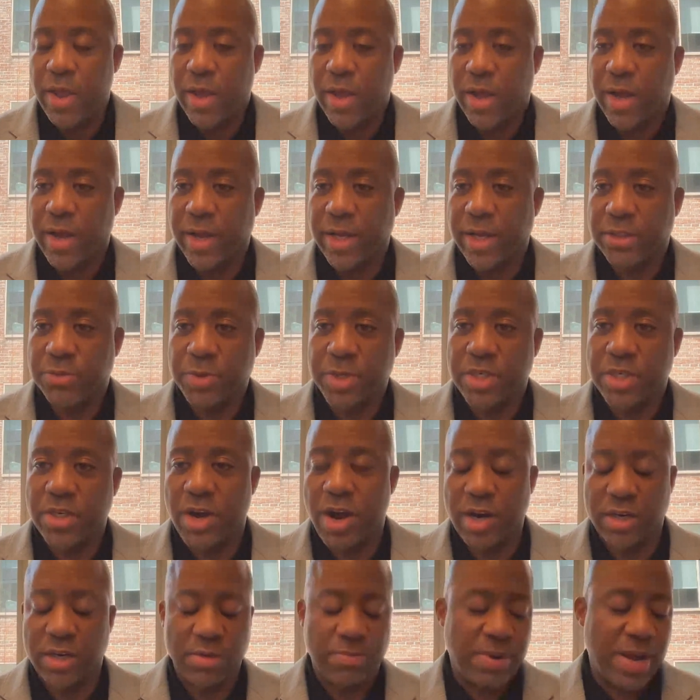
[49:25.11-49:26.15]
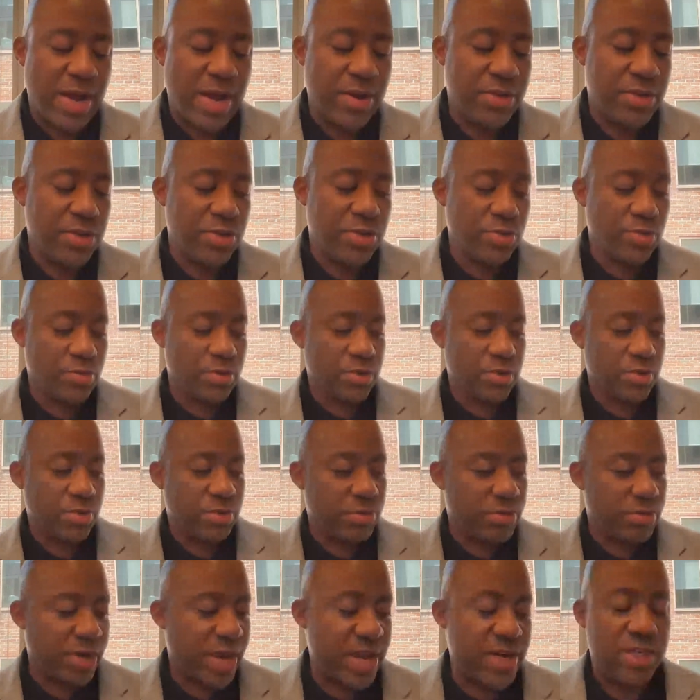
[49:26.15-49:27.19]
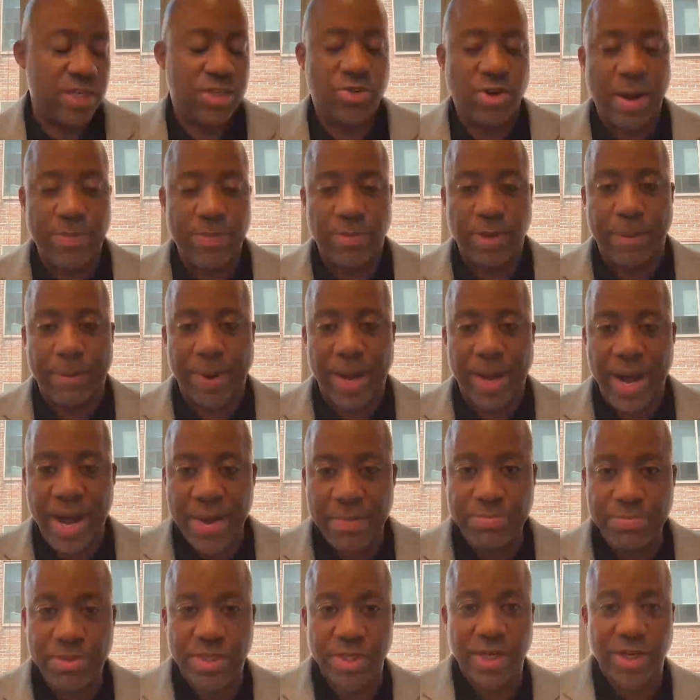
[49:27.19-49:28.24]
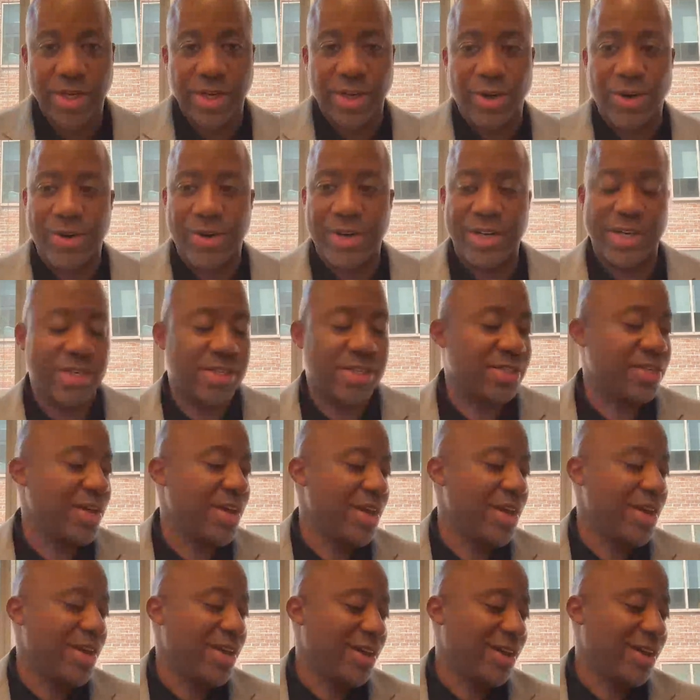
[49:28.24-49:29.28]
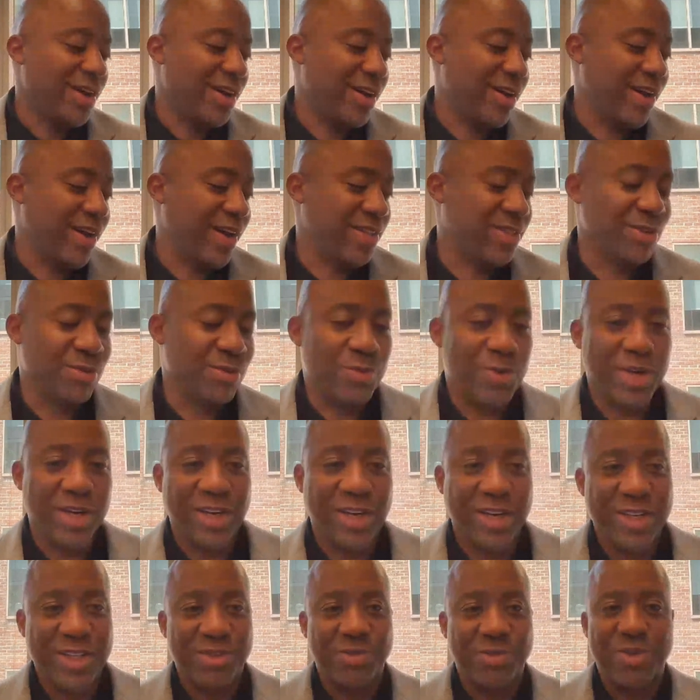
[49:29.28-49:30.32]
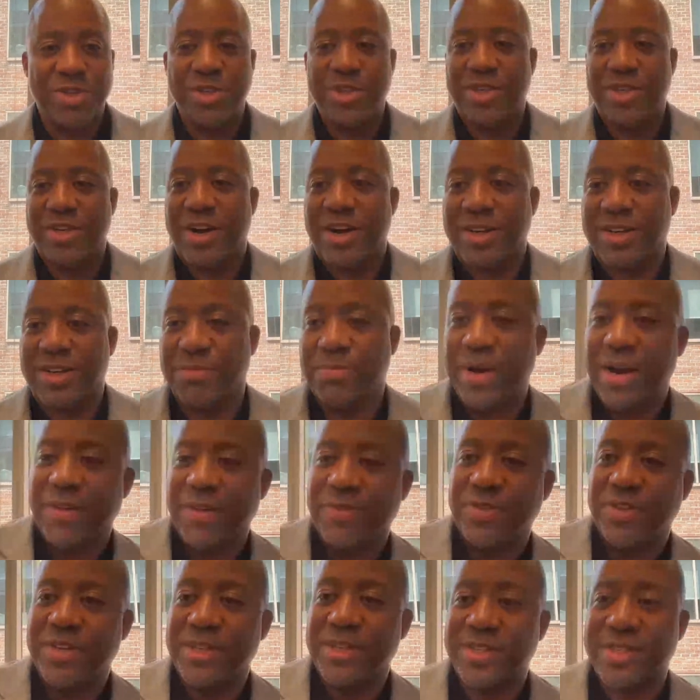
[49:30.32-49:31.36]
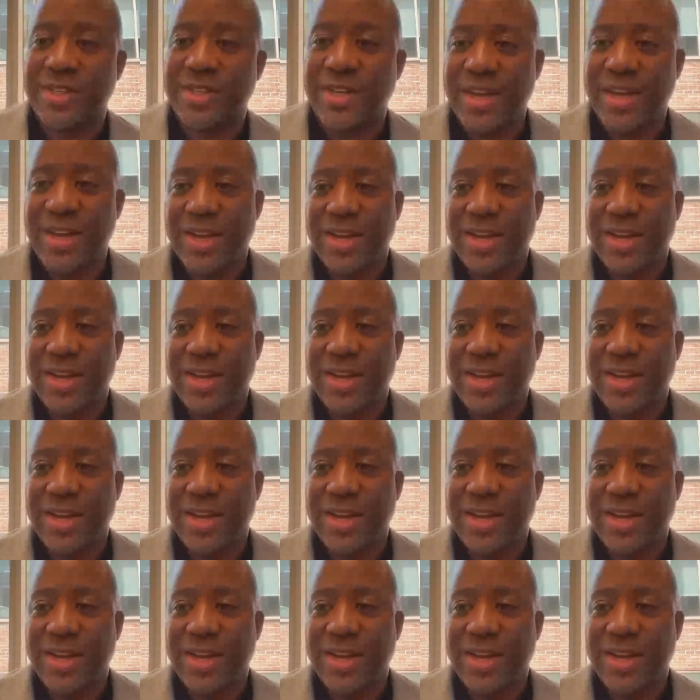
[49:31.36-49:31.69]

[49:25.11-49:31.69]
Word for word: uh, as we talked about, and you you kind of dropped a bombshell on us uh, at the Woodlands when you talked about this